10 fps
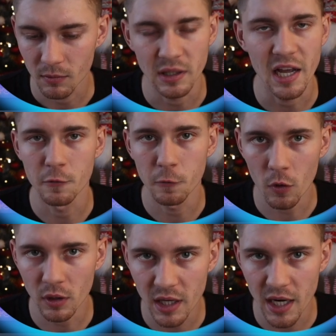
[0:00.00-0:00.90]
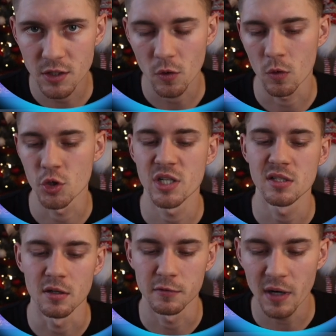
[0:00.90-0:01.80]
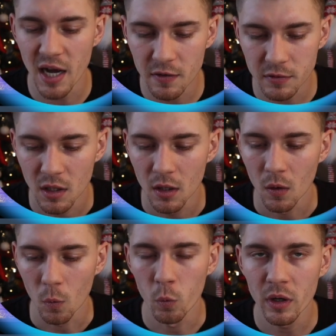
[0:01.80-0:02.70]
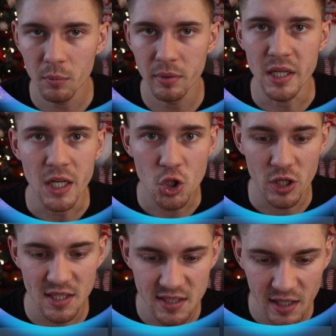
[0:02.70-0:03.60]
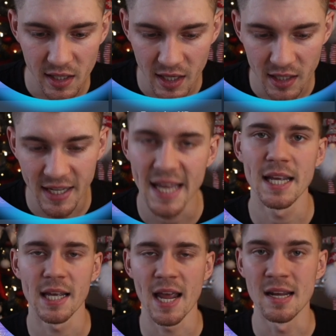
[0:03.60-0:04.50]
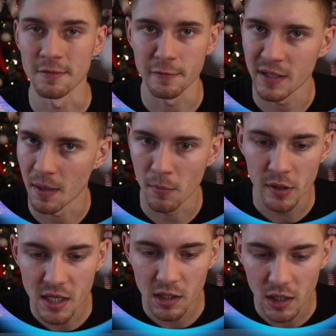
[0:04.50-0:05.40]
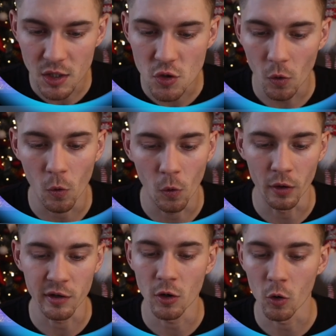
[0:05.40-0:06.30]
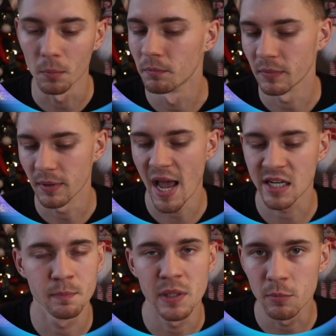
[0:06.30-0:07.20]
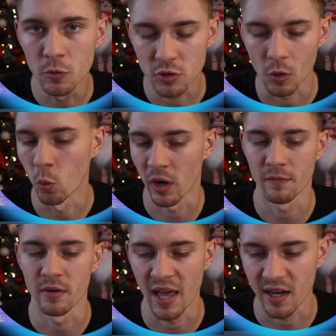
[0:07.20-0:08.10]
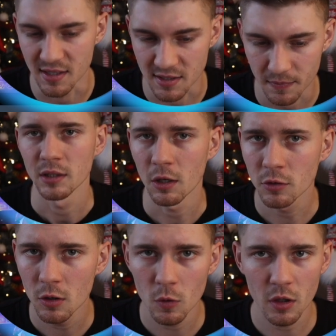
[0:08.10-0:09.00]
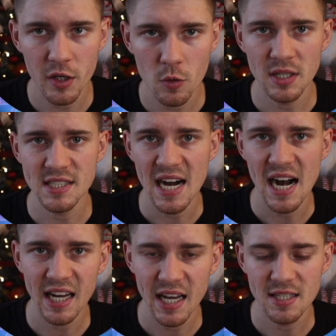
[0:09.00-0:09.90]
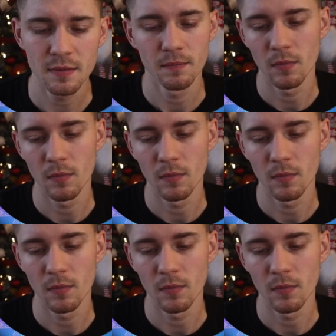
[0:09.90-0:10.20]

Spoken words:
like Fortnite or GTA 5, will be interested in getting an infinite money glitch or, XP boost or whatever that is. Now, don't worry, you can target